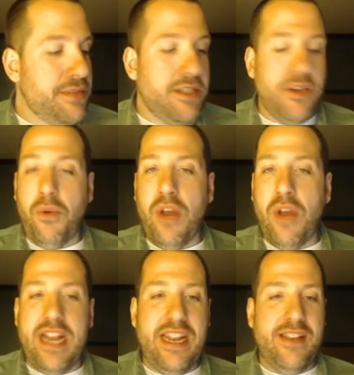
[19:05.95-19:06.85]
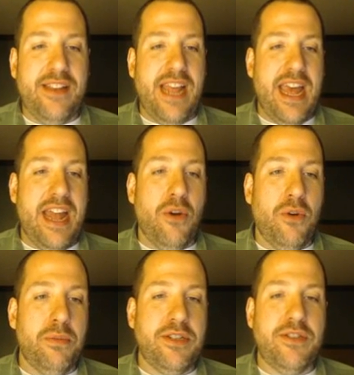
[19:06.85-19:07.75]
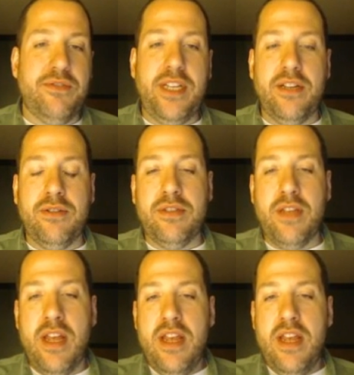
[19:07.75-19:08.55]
And so what I did is I had a whole bunch of videos,